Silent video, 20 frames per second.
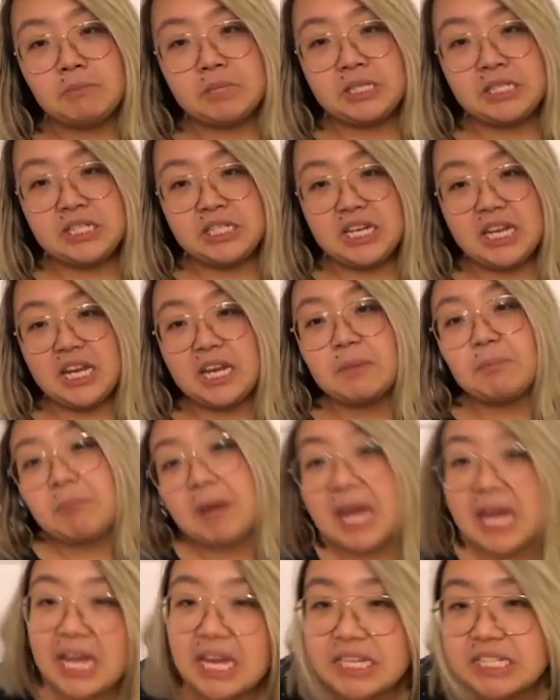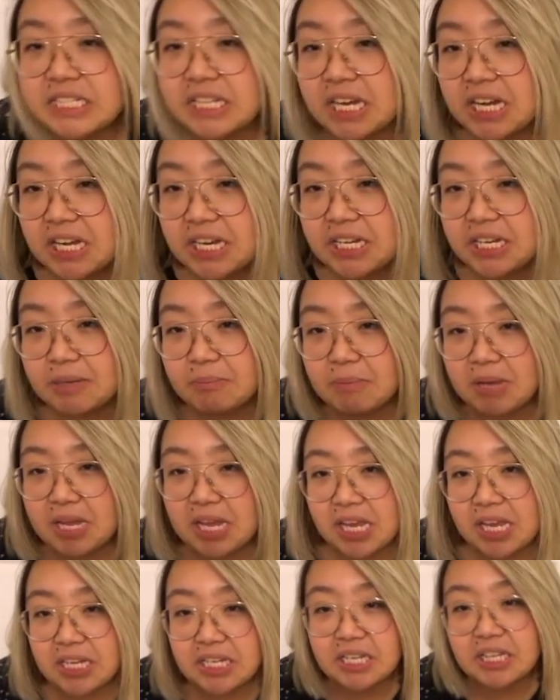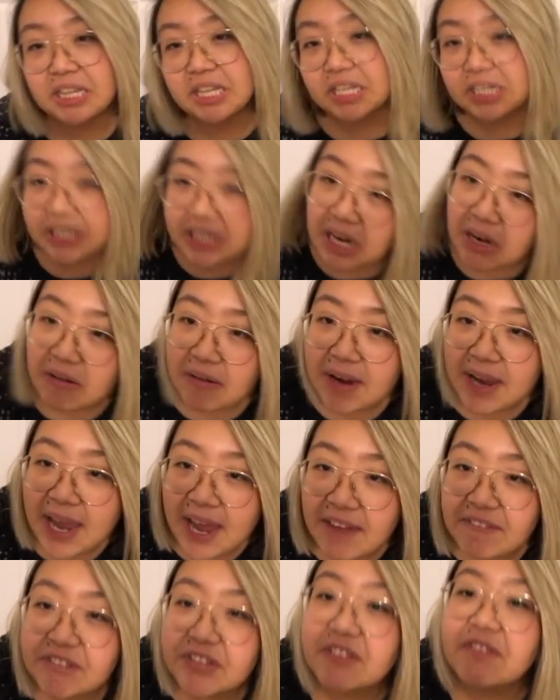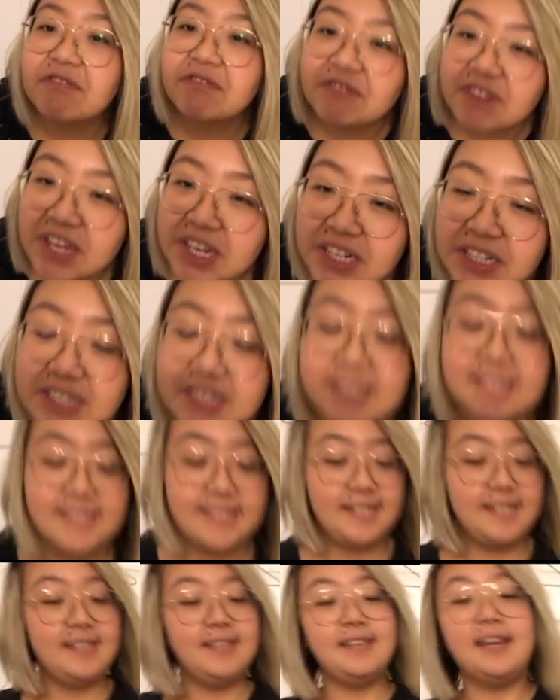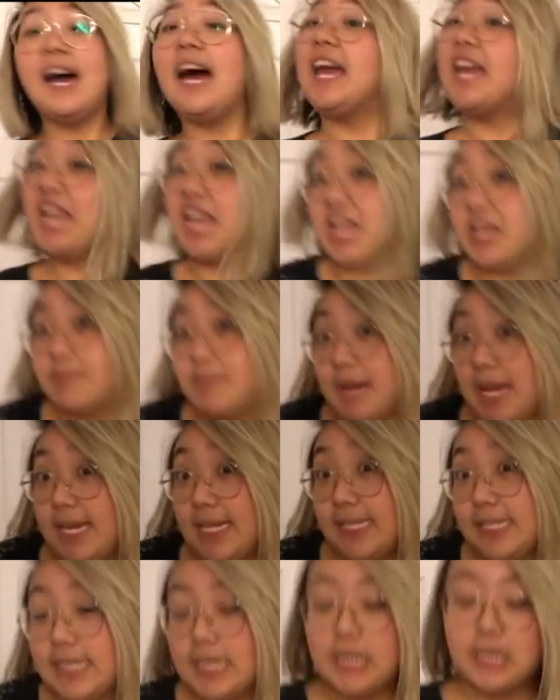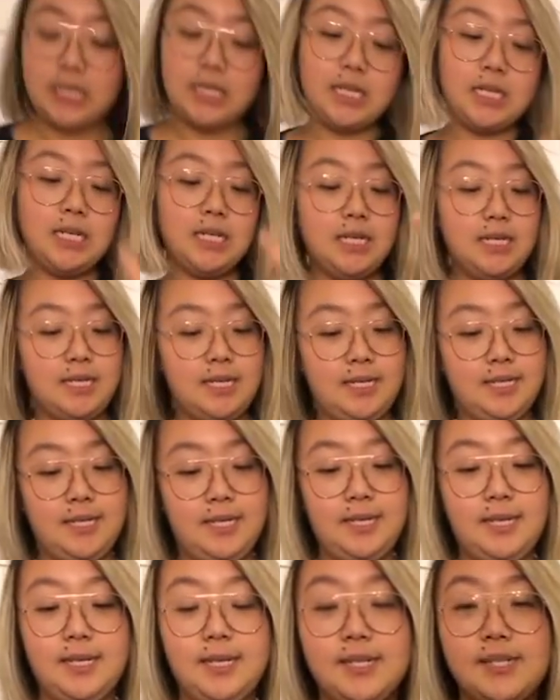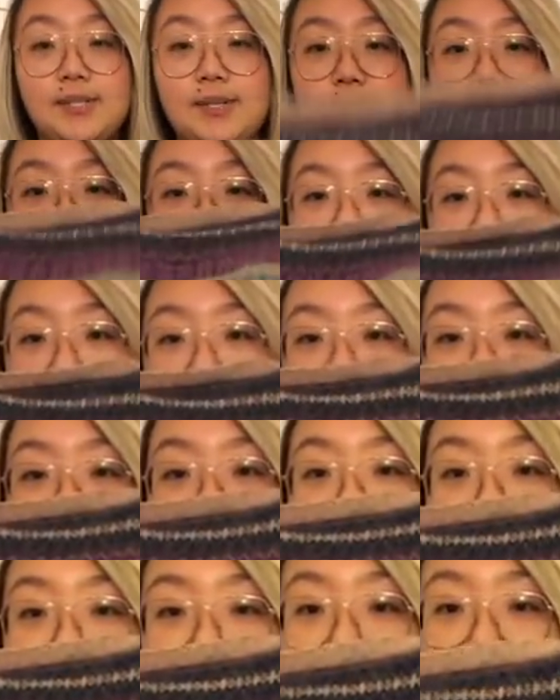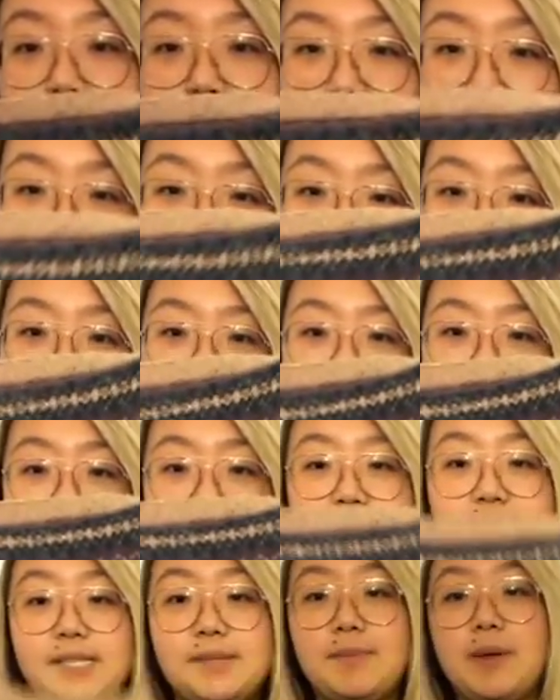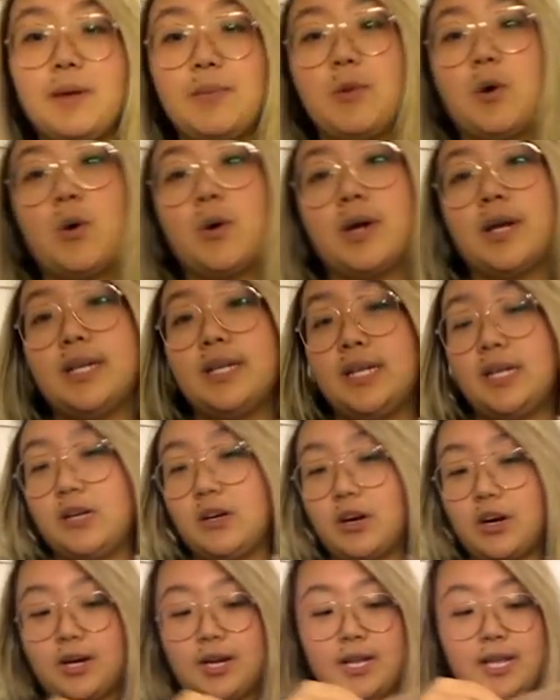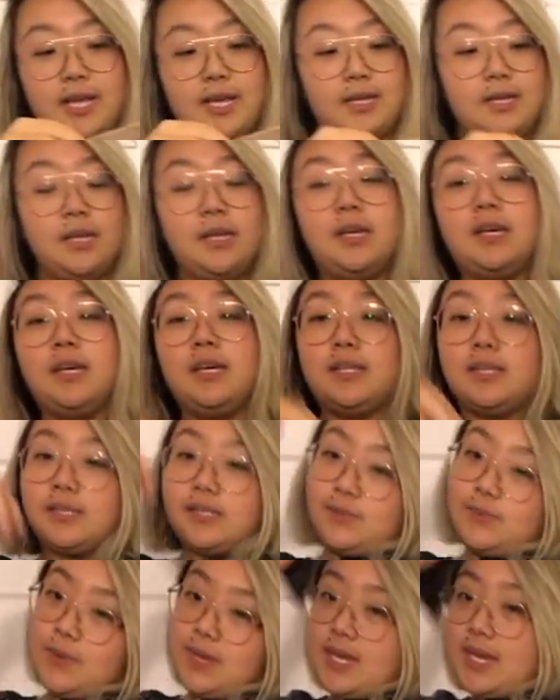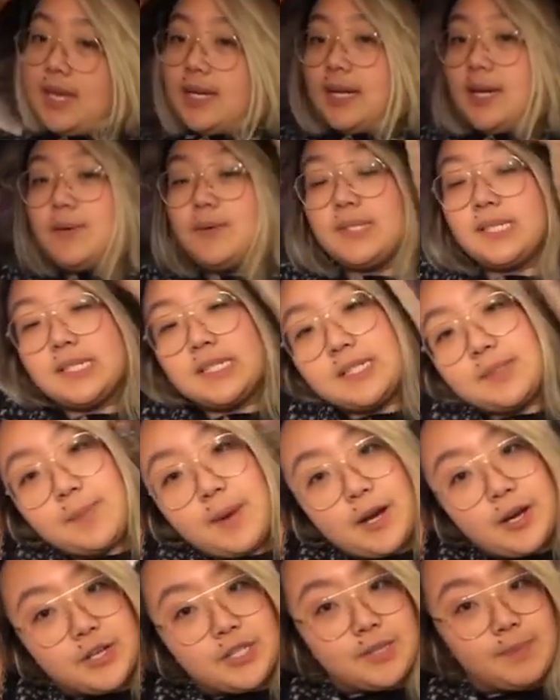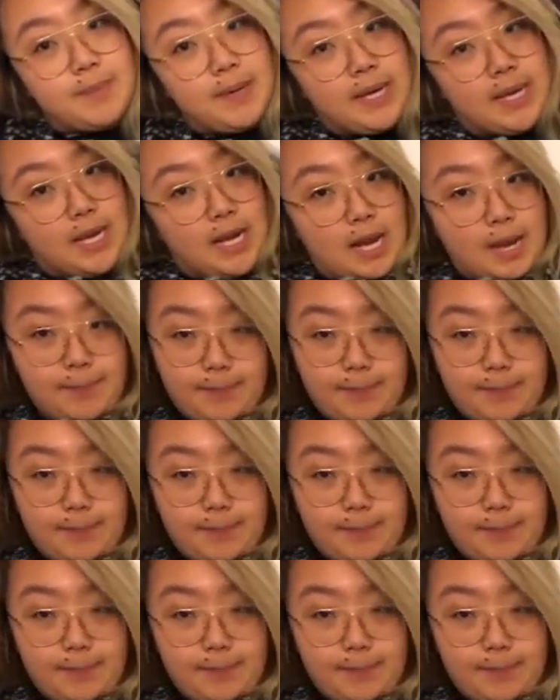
mistake past Heidi made that now I have to fix. I hate past Heidi. So this, remember this? This is my Orkney cardigan. This weekend I was inspired to pick it